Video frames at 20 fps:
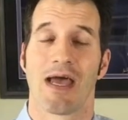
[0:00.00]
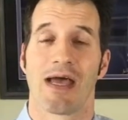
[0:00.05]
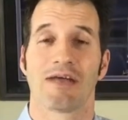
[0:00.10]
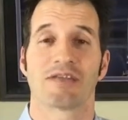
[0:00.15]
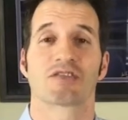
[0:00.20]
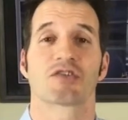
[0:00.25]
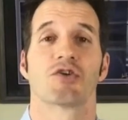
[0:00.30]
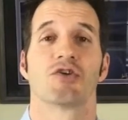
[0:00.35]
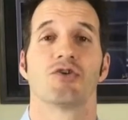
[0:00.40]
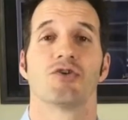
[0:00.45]

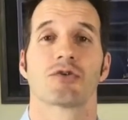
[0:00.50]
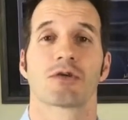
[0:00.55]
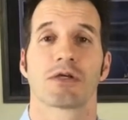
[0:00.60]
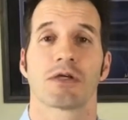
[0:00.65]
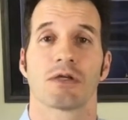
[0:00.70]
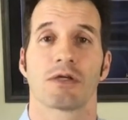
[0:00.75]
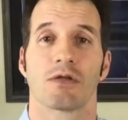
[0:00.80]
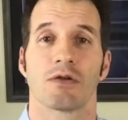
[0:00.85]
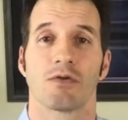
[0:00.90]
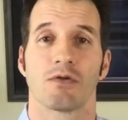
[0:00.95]
And so you
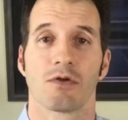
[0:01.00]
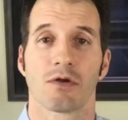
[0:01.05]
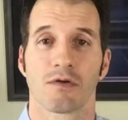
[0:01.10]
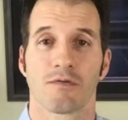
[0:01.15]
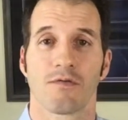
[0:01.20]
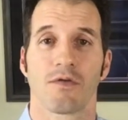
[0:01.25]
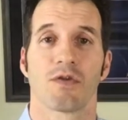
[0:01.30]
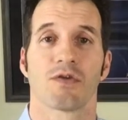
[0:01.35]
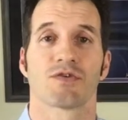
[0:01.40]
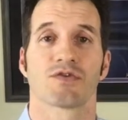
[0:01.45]
can look
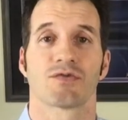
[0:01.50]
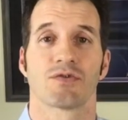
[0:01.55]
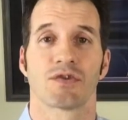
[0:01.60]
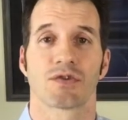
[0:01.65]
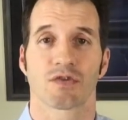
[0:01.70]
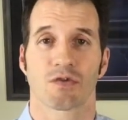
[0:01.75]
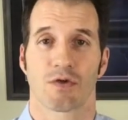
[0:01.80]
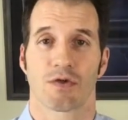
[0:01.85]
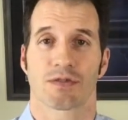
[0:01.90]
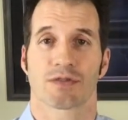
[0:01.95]
for those
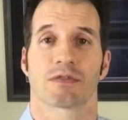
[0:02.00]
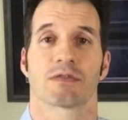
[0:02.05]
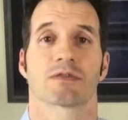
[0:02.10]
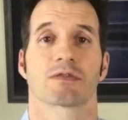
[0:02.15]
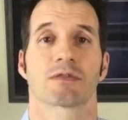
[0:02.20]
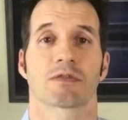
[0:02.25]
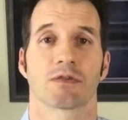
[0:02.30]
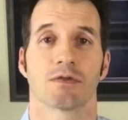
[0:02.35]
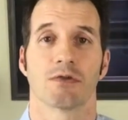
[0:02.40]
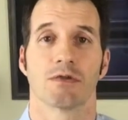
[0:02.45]
resources
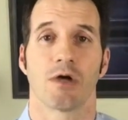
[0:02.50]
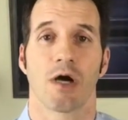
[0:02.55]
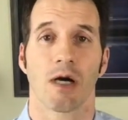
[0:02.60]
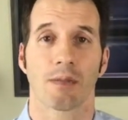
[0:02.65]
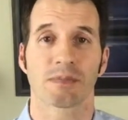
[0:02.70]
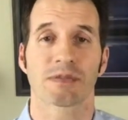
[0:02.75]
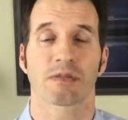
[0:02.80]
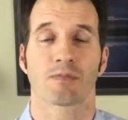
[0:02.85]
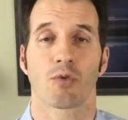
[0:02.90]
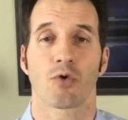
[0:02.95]
to
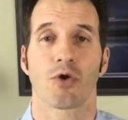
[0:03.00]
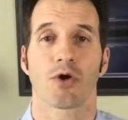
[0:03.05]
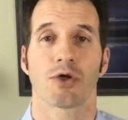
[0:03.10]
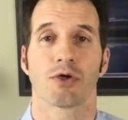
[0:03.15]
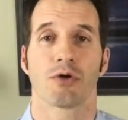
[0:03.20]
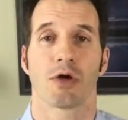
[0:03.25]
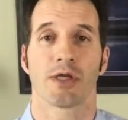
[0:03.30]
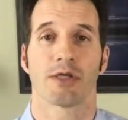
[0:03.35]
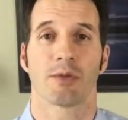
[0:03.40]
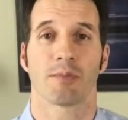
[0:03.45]
help support
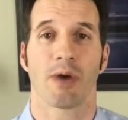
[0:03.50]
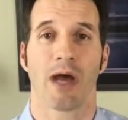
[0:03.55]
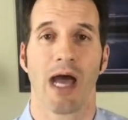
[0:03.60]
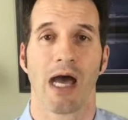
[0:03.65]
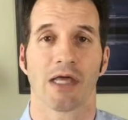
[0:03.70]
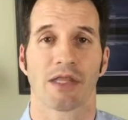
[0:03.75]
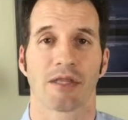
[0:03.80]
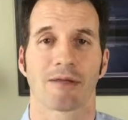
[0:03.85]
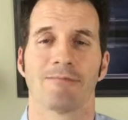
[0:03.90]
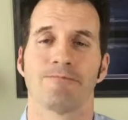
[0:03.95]
you on your
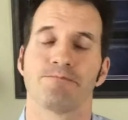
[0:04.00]
path.